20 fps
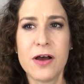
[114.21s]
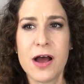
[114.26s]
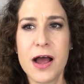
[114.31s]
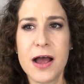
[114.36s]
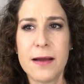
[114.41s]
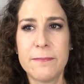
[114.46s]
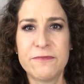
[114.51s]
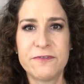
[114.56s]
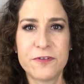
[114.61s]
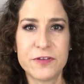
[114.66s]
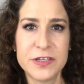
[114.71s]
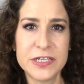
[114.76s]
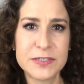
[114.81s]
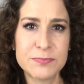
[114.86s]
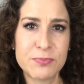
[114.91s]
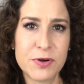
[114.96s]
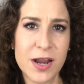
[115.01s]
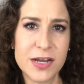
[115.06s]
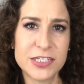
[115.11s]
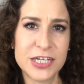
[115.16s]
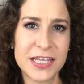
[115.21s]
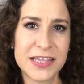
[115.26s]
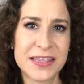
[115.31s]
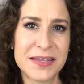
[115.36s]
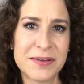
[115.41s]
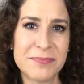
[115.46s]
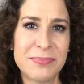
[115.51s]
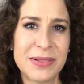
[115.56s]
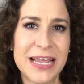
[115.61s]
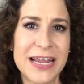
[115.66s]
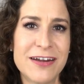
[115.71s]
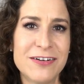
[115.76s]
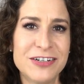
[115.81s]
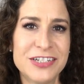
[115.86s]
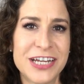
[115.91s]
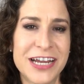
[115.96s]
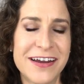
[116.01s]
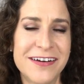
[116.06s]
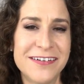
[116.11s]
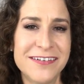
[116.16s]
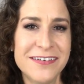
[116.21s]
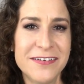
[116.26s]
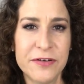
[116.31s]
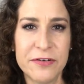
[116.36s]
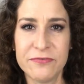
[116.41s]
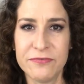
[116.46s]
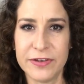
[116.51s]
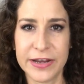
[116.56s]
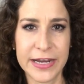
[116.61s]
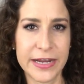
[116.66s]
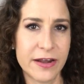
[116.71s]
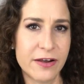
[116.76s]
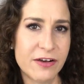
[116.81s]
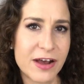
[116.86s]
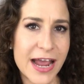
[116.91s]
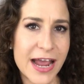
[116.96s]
um, for this project, the Planner Channel, video